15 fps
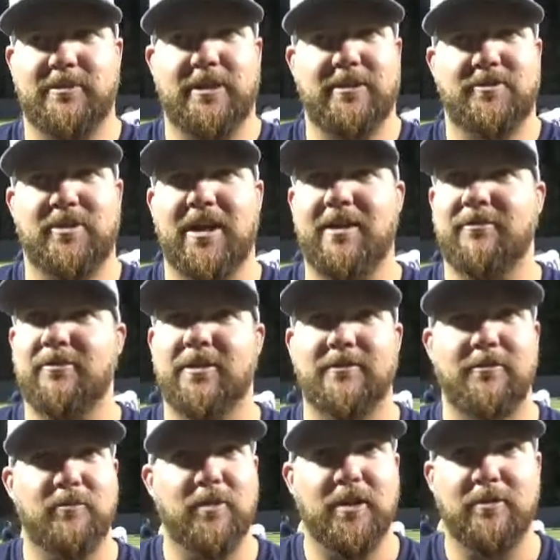Get travel
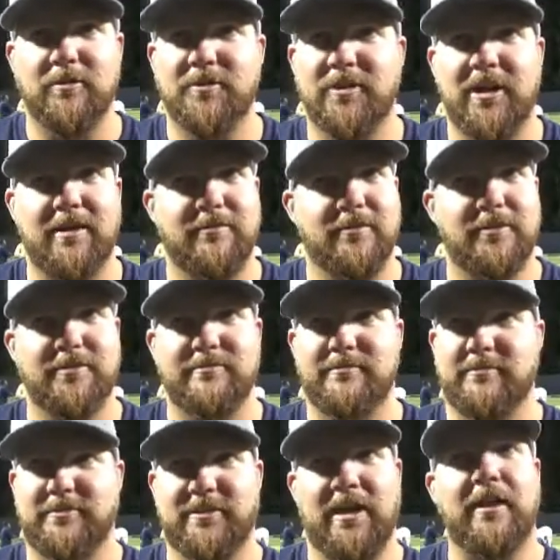everywhere. We're traveling
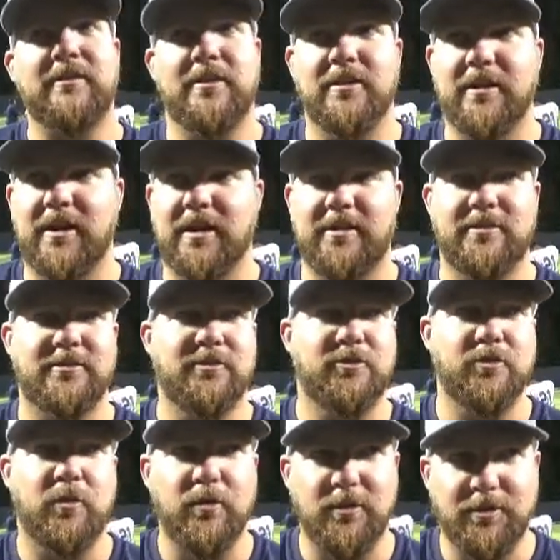South Carolina to
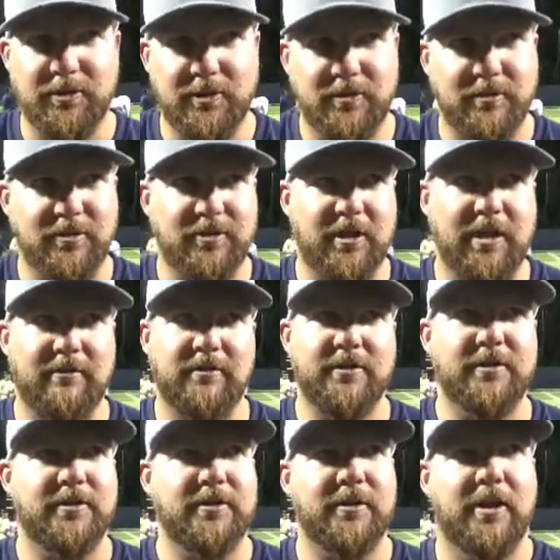Georgia. We're
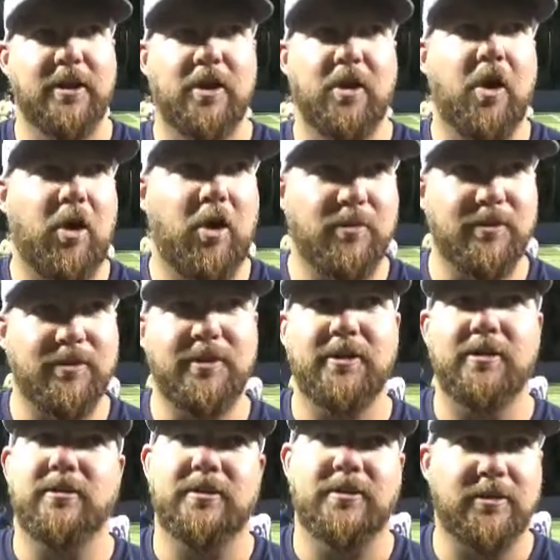traveling to
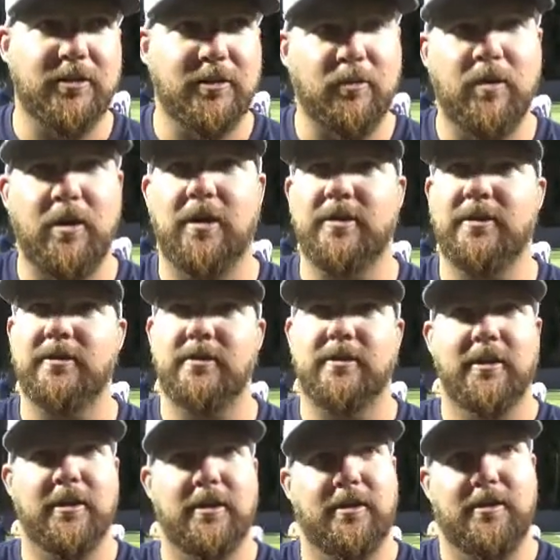Auburndale to Clearwater.
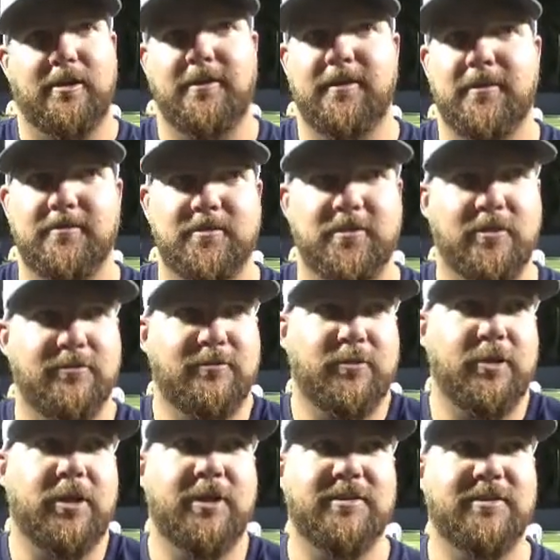So
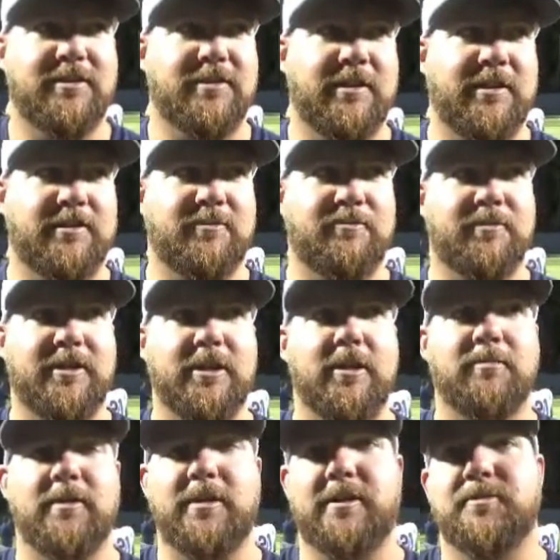for us, it's
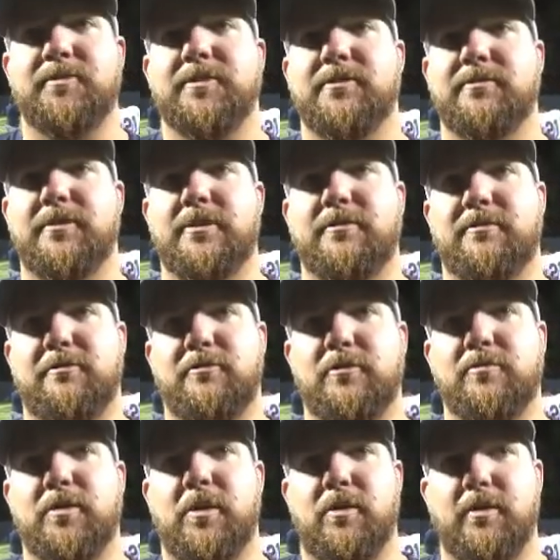become an expensive year for
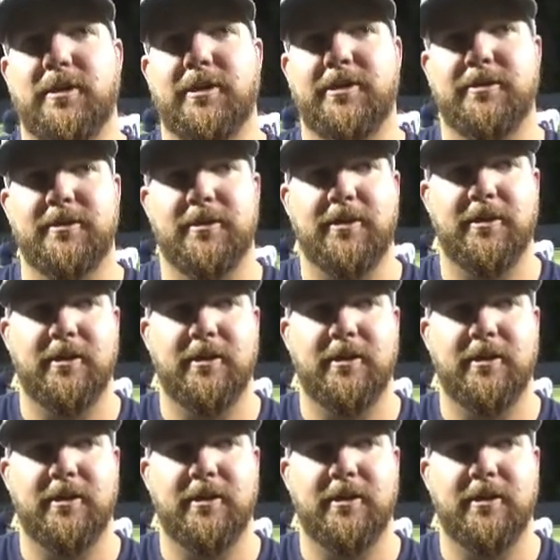football. And